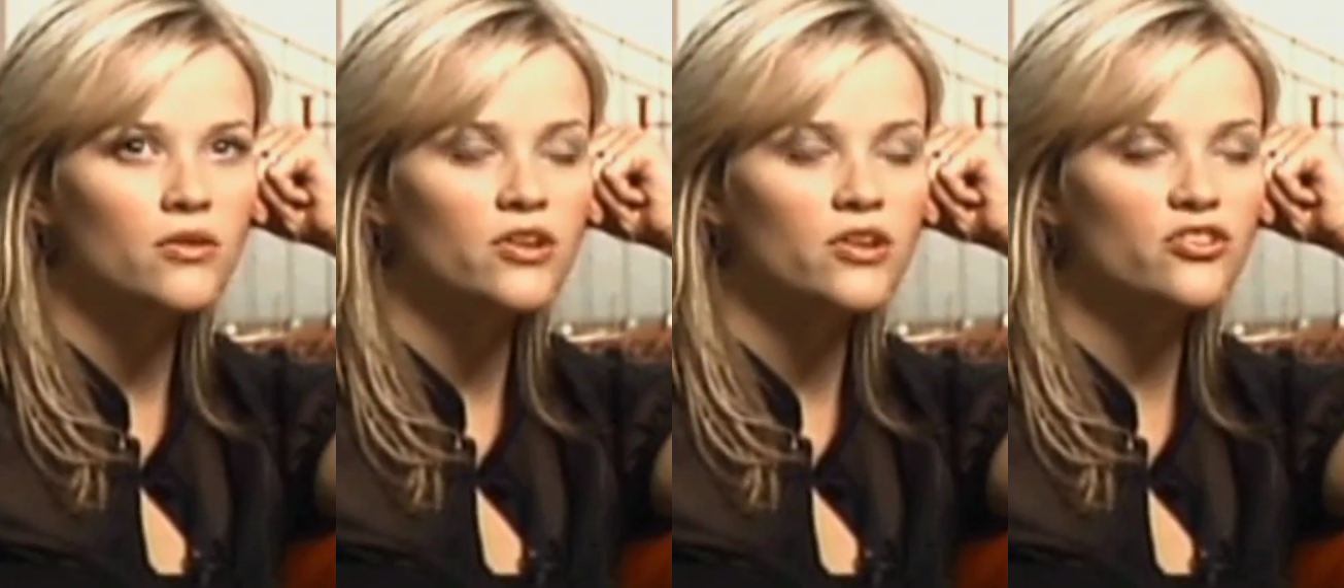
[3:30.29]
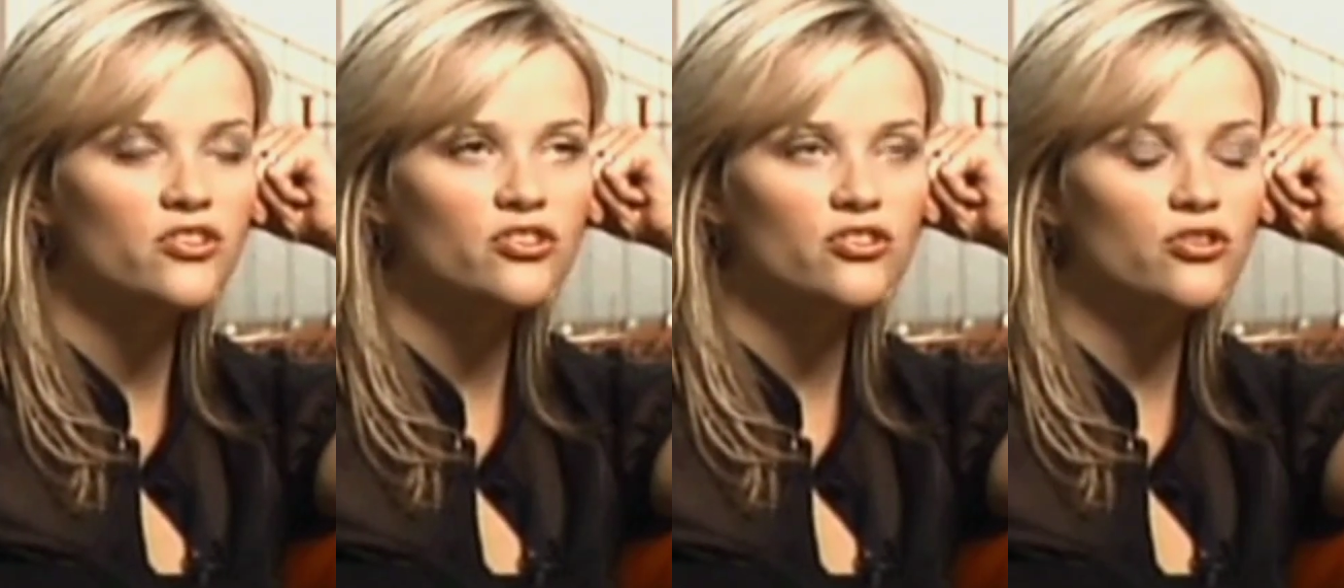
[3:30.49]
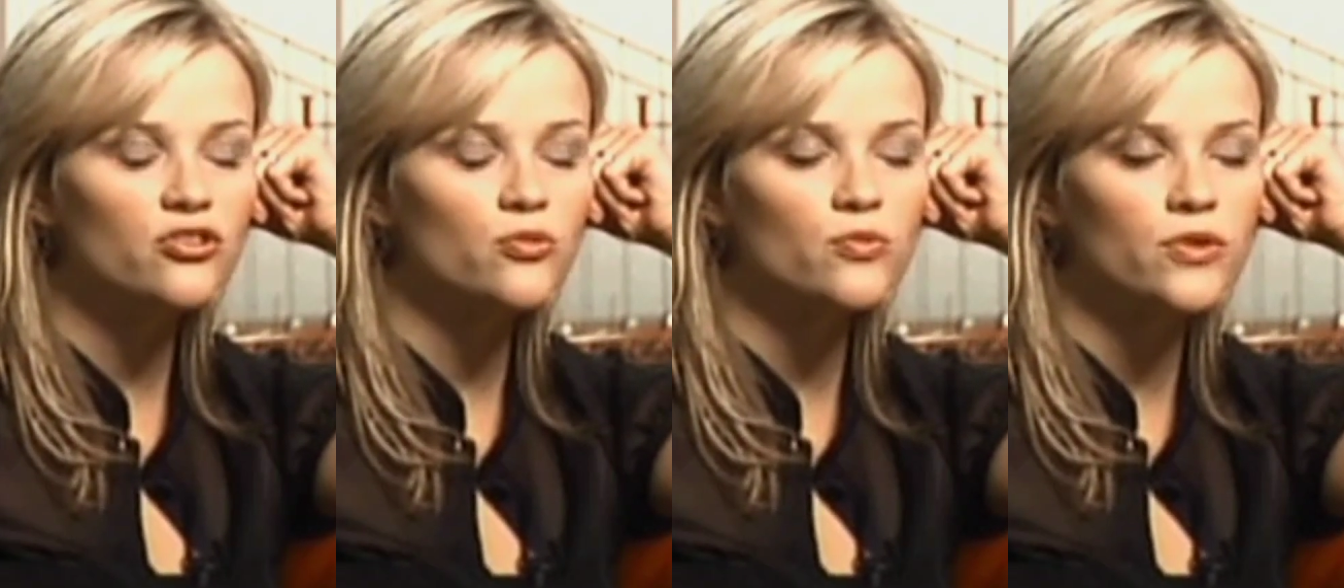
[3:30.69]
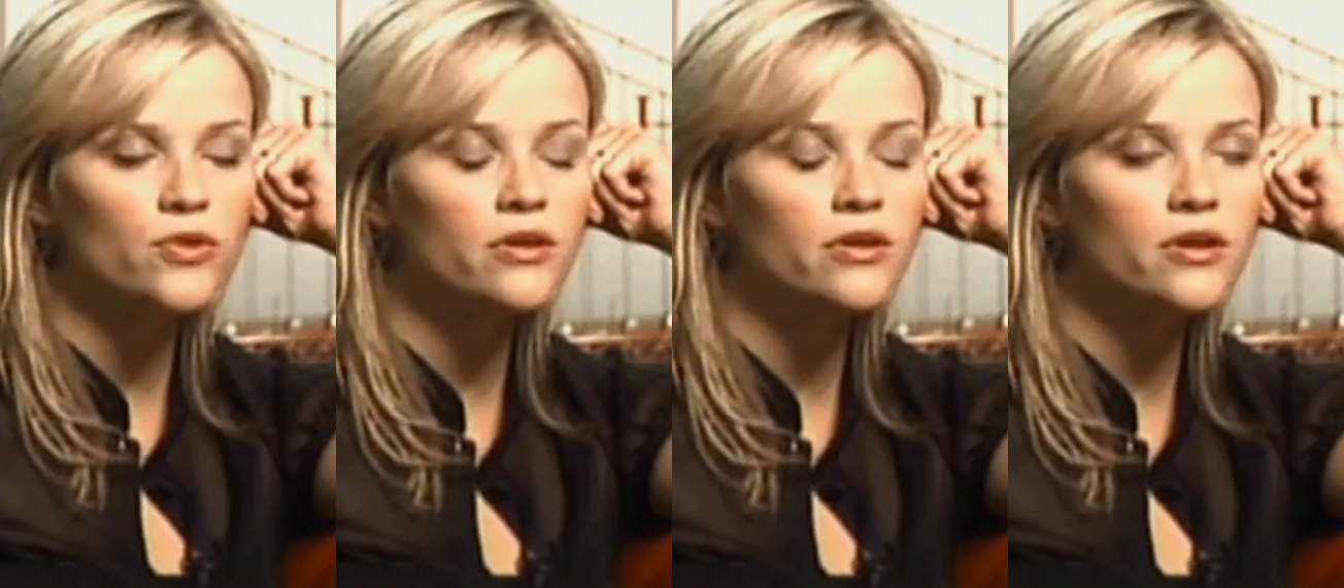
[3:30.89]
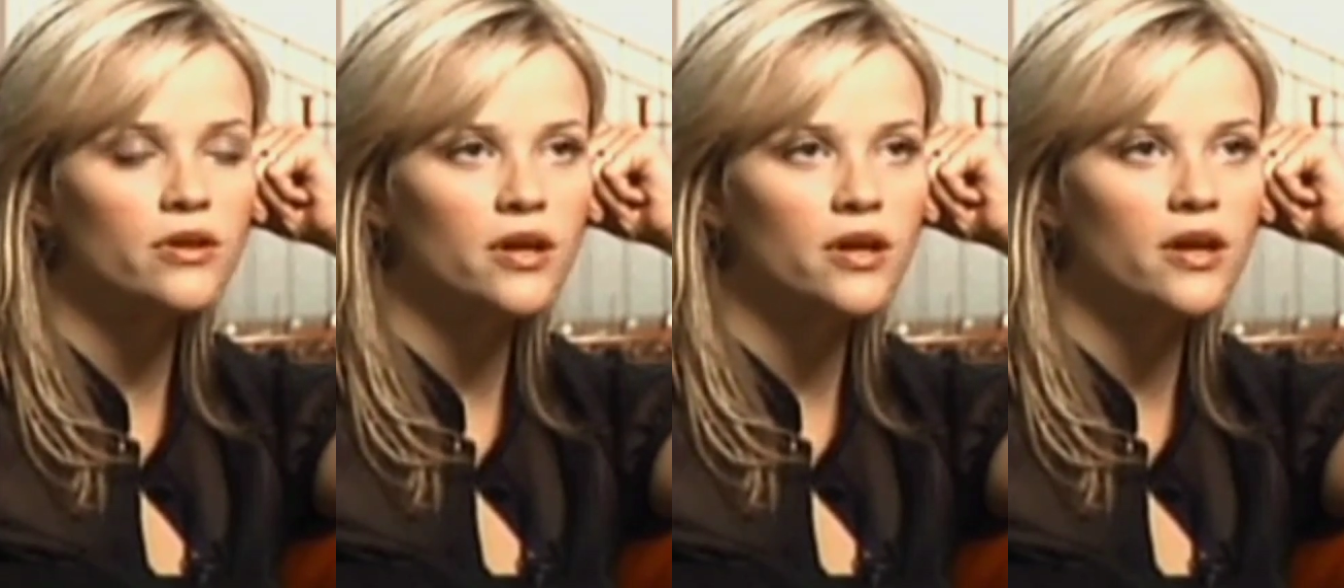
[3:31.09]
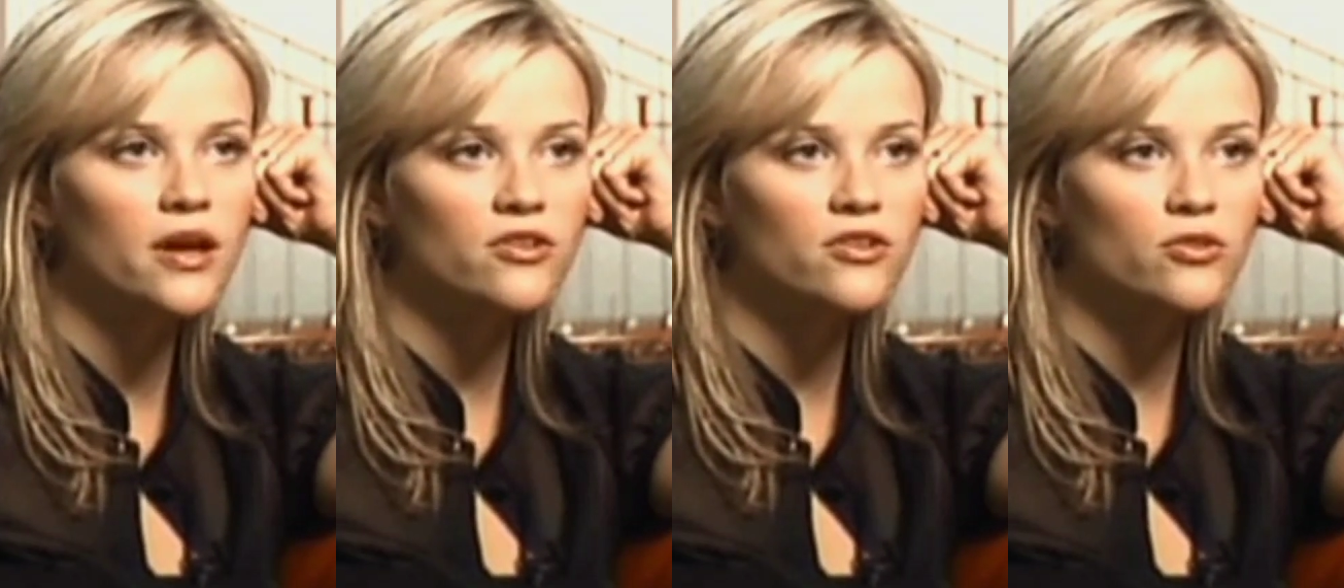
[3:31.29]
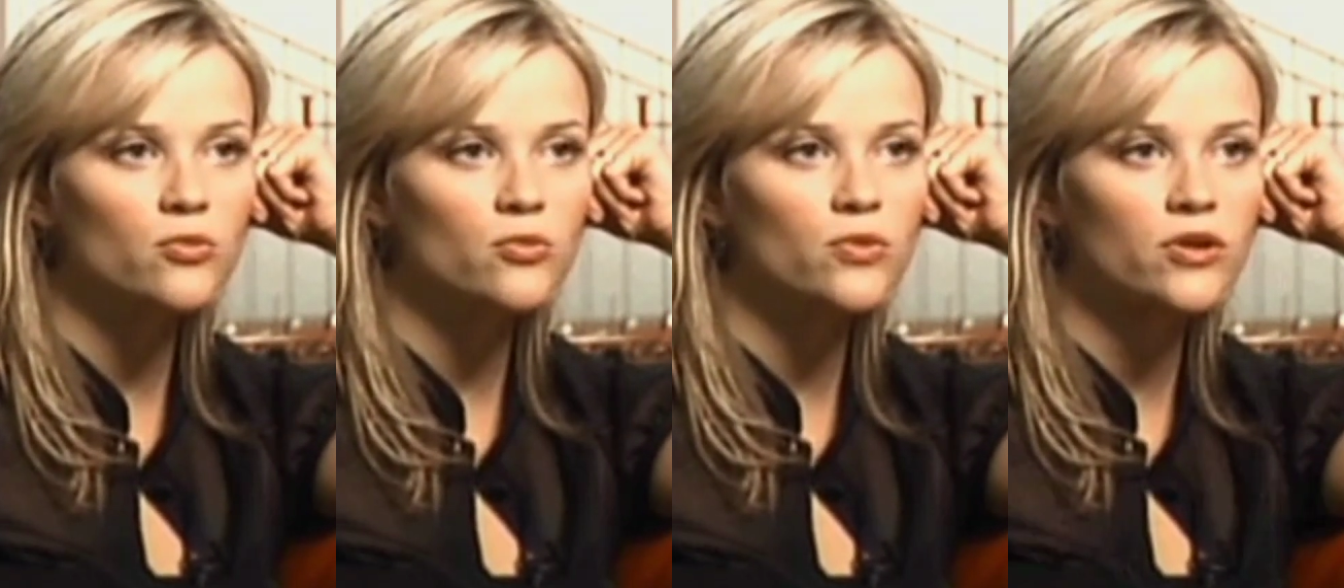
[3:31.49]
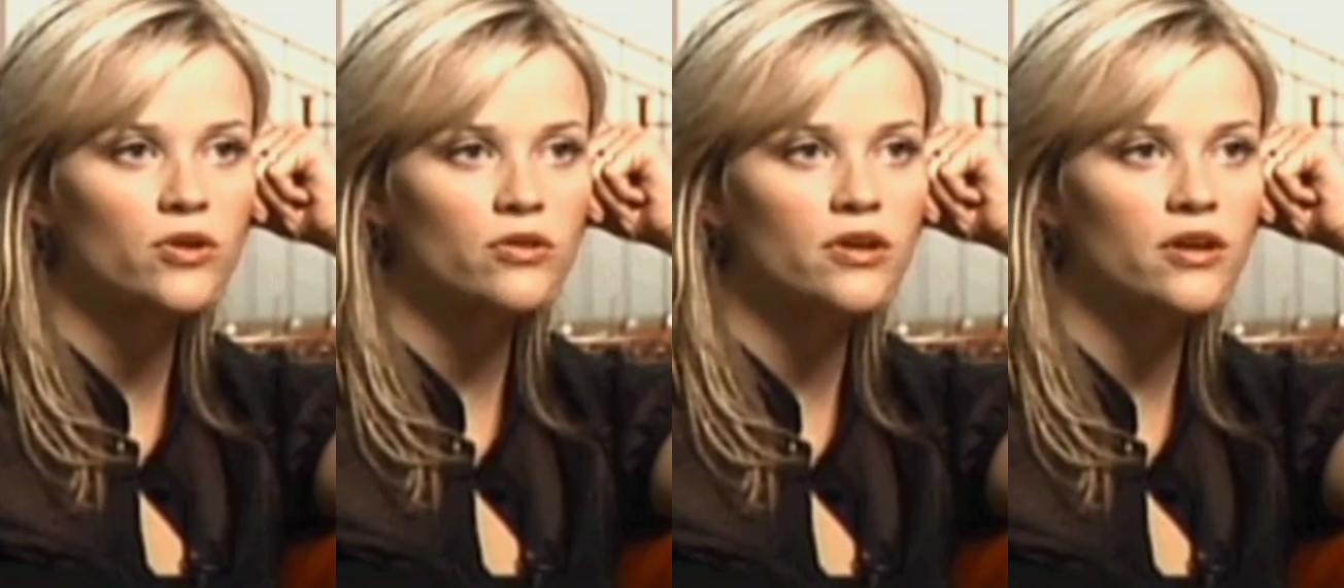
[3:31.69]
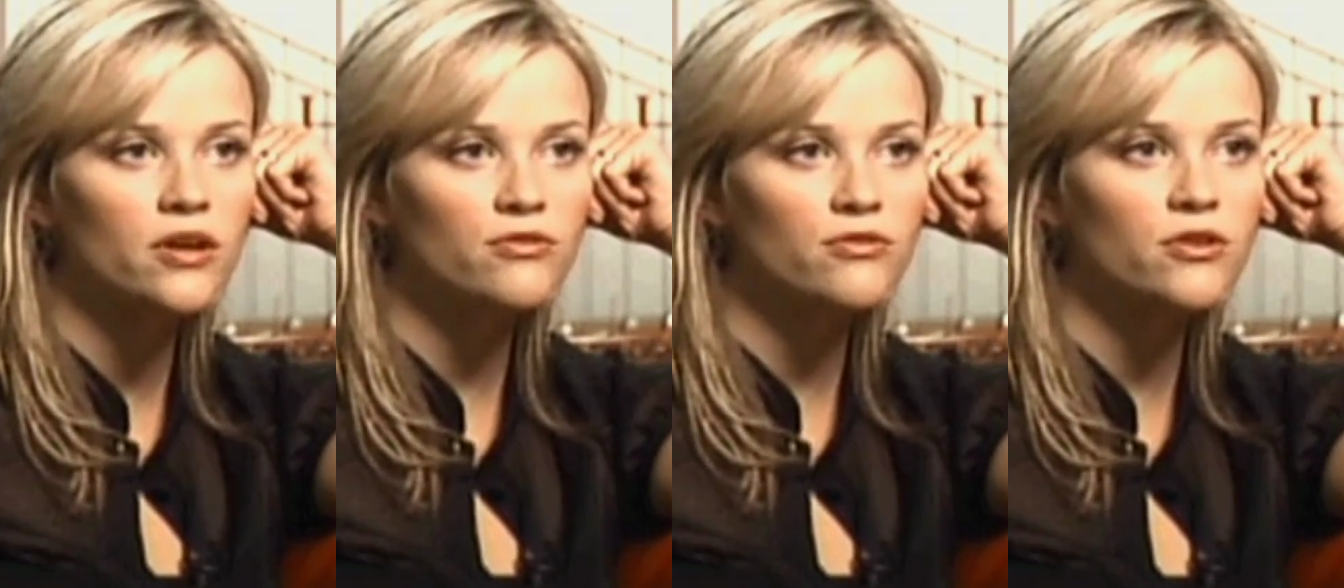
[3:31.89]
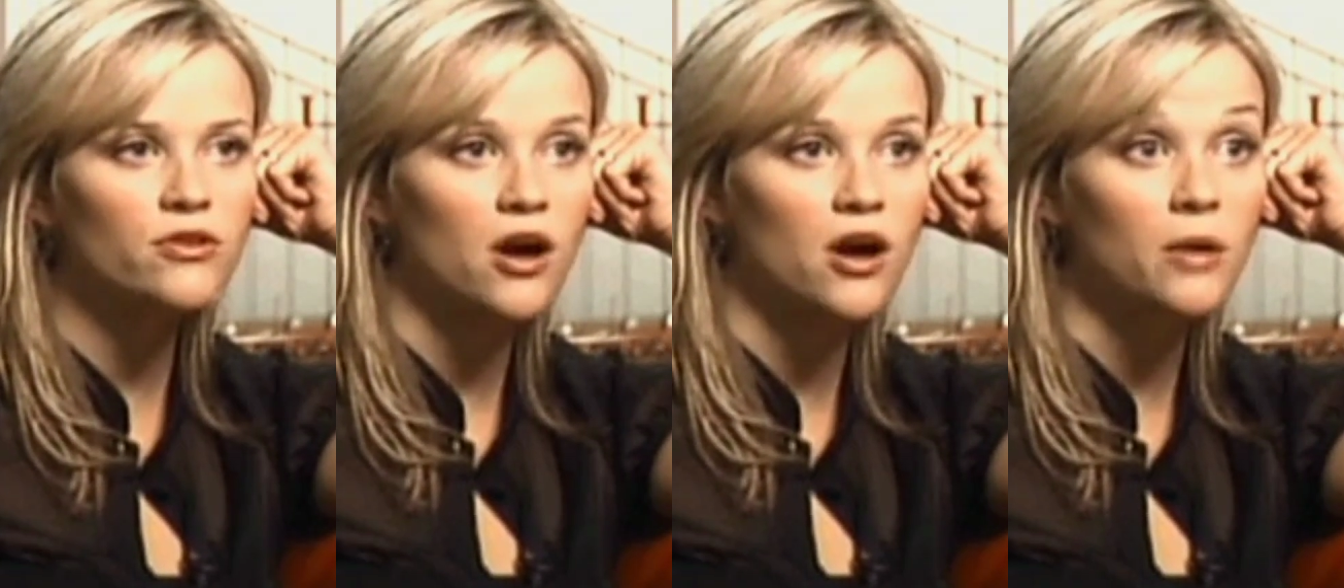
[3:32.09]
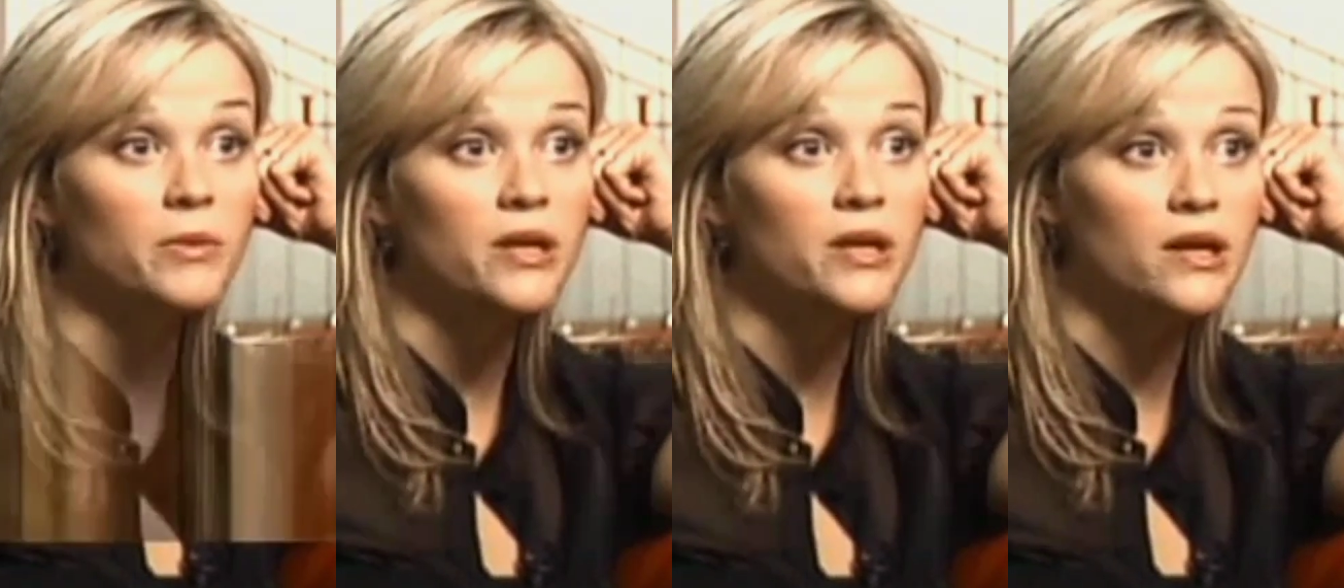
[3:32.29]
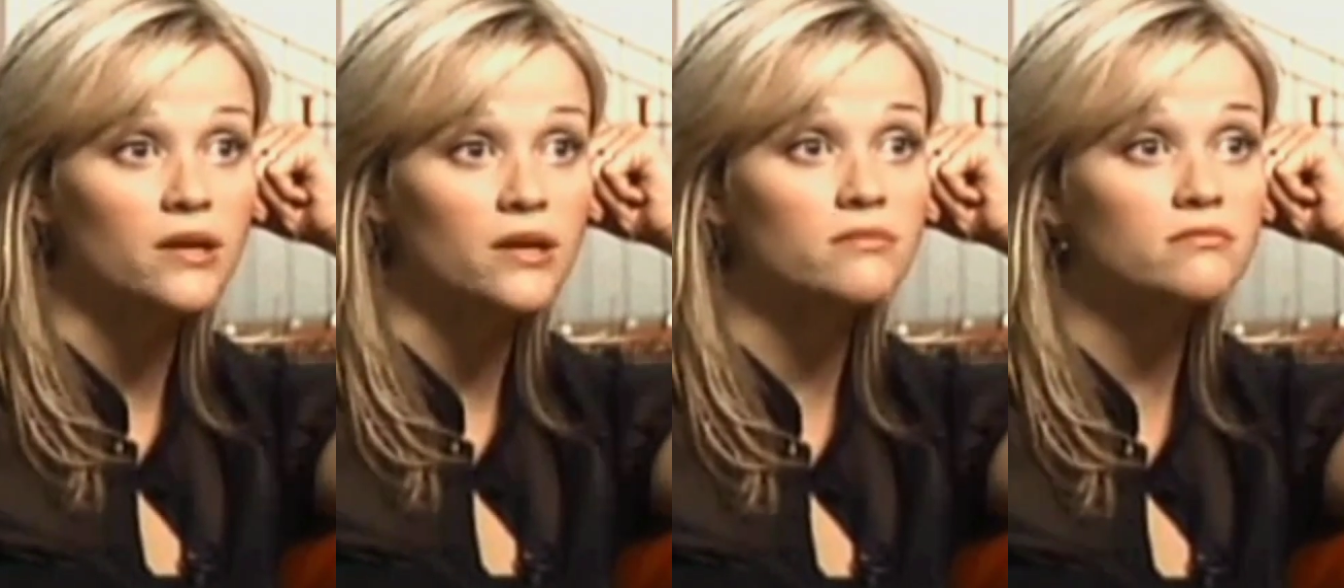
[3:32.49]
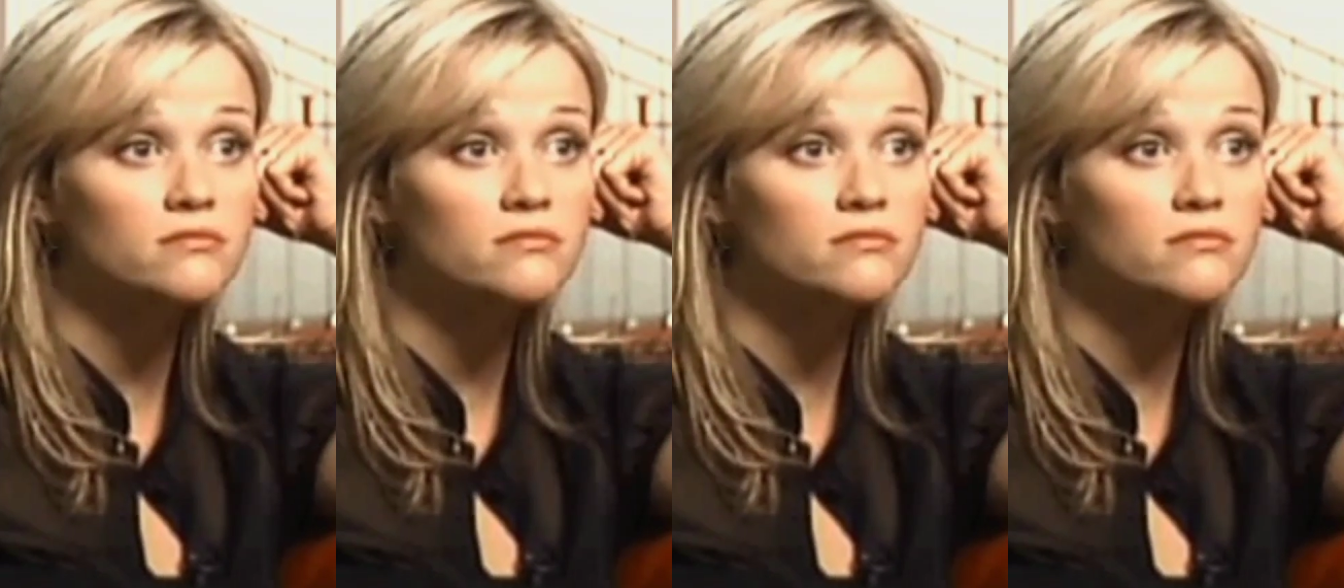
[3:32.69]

he's just he has a real gift for comedy.